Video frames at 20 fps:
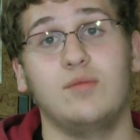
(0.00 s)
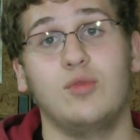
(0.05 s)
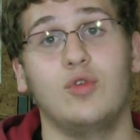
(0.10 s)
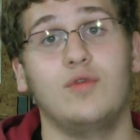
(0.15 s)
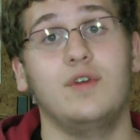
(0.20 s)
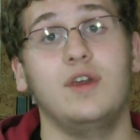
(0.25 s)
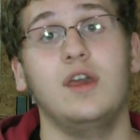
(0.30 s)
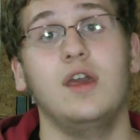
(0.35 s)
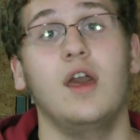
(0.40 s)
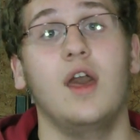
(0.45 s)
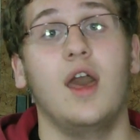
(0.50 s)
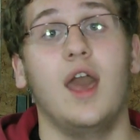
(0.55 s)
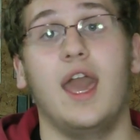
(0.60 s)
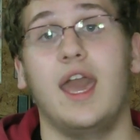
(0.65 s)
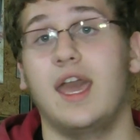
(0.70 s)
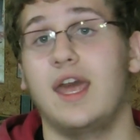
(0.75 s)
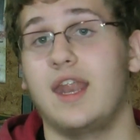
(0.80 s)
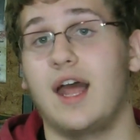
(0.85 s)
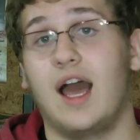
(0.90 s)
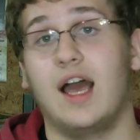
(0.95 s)
movie,
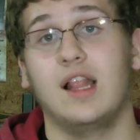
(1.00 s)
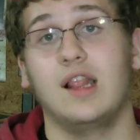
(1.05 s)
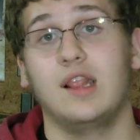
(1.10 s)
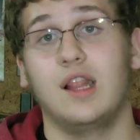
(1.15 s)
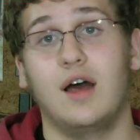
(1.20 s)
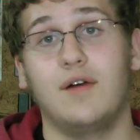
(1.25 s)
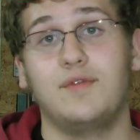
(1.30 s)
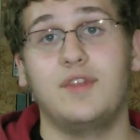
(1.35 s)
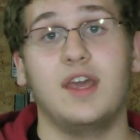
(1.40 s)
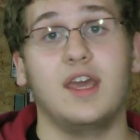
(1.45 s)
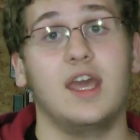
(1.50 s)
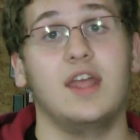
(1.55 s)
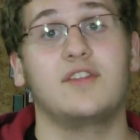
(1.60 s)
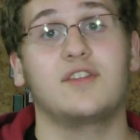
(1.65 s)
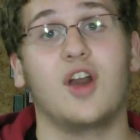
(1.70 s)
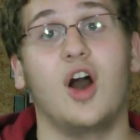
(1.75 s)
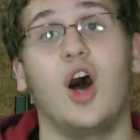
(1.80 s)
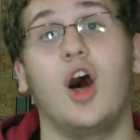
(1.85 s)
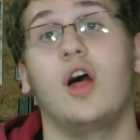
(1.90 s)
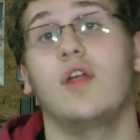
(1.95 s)
and I loved it.
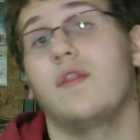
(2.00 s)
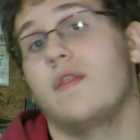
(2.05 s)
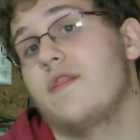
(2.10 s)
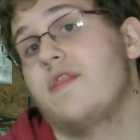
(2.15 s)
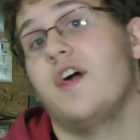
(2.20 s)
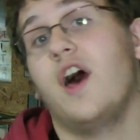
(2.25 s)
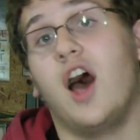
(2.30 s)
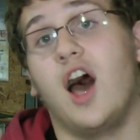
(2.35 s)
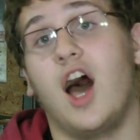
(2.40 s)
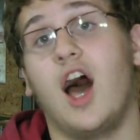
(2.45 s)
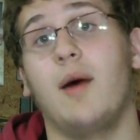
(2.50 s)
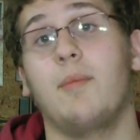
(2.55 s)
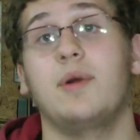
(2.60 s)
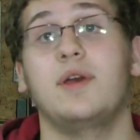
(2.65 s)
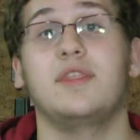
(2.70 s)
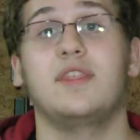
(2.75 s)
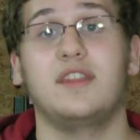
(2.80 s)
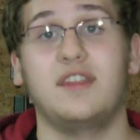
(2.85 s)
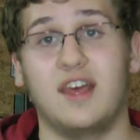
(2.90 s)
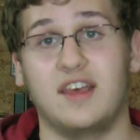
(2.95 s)
It's called The
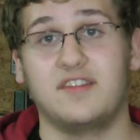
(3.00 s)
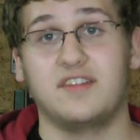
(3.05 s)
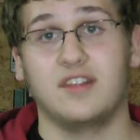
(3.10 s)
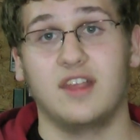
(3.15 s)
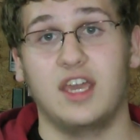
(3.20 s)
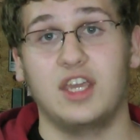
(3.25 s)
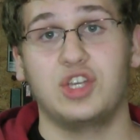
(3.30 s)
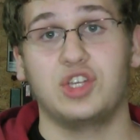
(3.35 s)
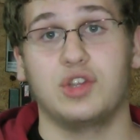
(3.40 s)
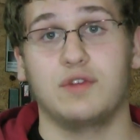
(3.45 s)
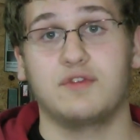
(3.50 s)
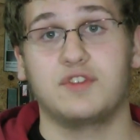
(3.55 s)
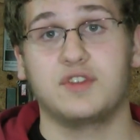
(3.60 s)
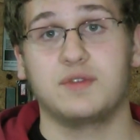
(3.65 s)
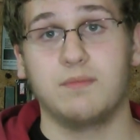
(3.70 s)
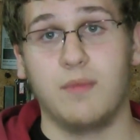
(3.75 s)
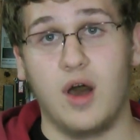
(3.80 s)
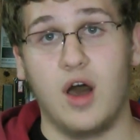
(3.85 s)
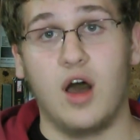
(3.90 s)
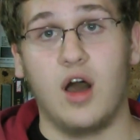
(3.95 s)
Hobbit: The Desolation of
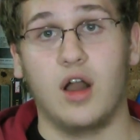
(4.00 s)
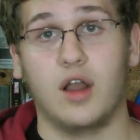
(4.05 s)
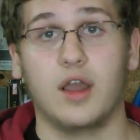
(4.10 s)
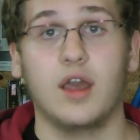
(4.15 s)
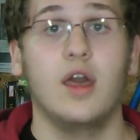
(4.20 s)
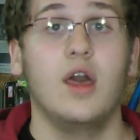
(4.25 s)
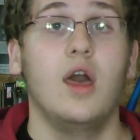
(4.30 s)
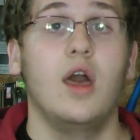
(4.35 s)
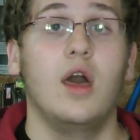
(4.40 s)
Smaug.